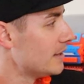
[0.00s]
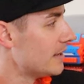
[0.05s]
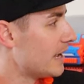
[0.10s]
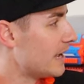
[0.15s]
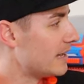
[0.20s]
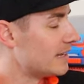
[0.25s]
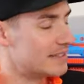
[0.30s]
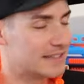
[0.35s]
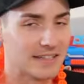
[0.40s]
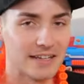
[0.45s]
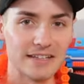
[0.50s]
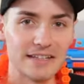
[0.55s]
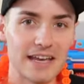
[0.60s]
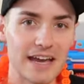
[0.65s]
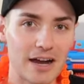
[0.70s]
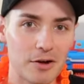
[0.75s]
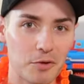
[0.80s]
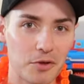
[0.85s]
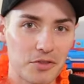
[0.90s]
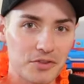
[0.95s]
And uh,
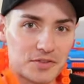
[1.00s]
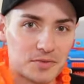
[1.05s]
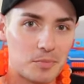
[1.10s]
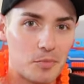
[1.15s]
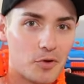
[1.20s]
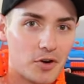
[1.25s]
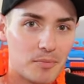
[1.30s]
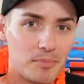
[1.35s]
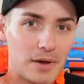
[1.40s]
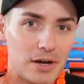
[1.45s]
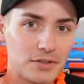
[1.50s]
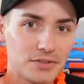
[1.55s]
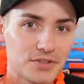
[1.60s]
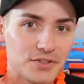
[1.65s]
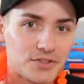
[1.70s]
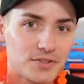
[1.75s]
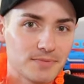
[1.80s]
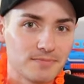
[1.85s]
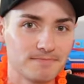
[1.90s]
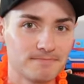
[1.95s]
yeah, with some more
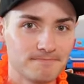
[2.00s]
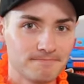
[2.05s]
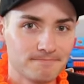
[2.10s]
belts,